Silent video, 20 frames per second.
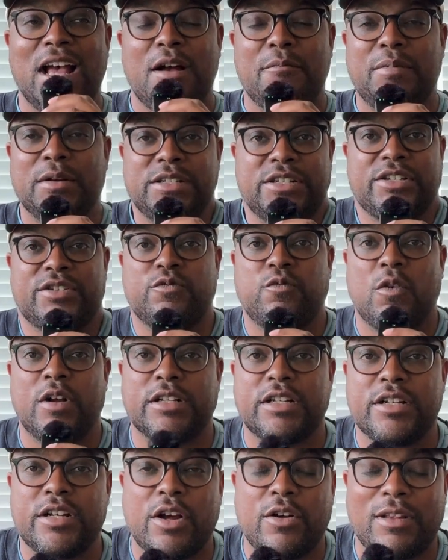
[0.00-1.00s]
but just want
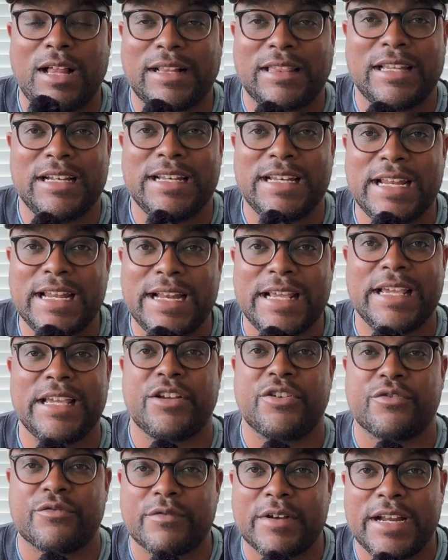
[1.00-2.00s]
to know like the nitty
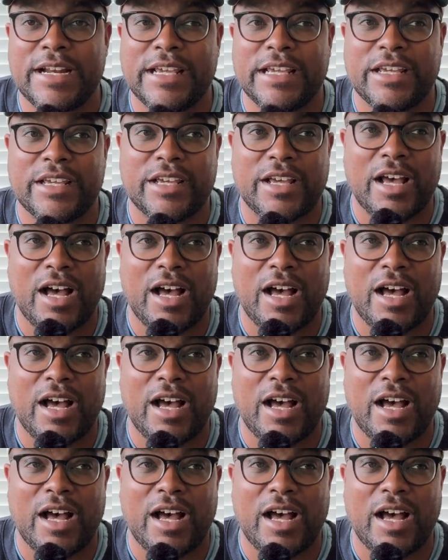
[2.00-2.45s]
gritty